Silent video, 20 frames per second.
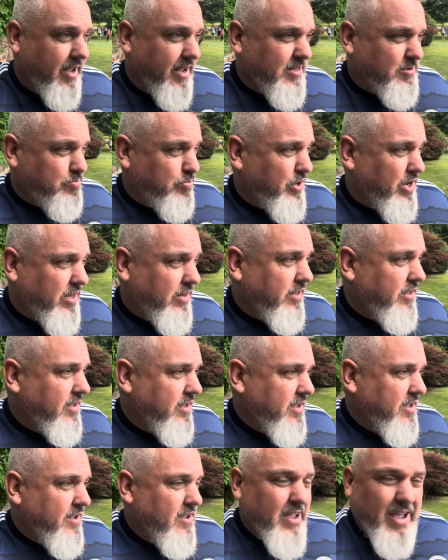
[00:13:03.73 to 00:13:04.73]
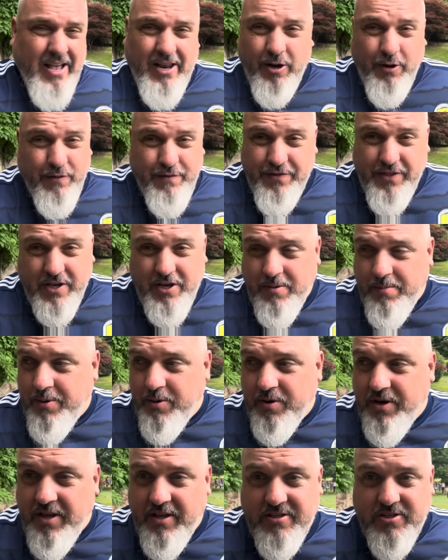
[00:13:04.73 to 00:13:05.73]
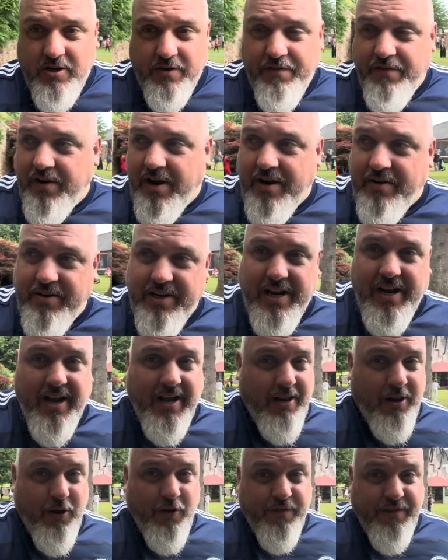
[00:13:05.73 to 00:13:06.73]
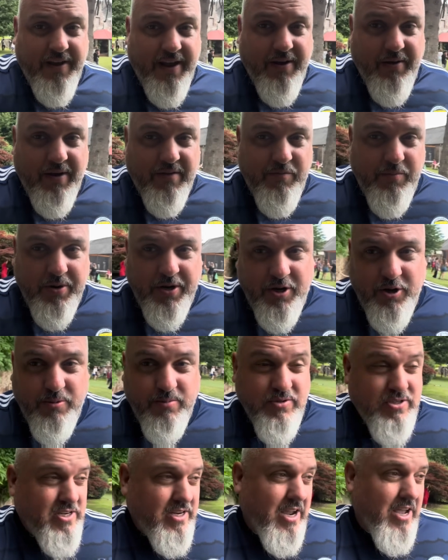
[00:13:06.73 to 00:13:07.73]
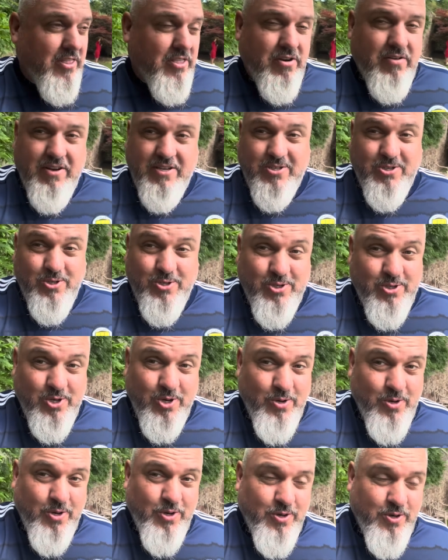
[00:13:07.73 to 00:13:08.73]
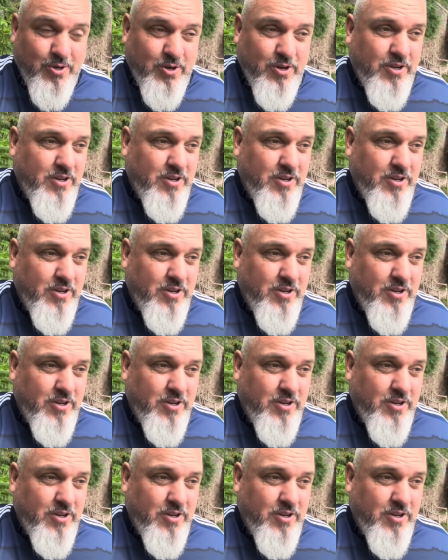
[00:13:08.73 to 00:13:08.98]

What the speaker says: It's thrill. I love the community stuff around here. I love how everybody comes together. It's just so good.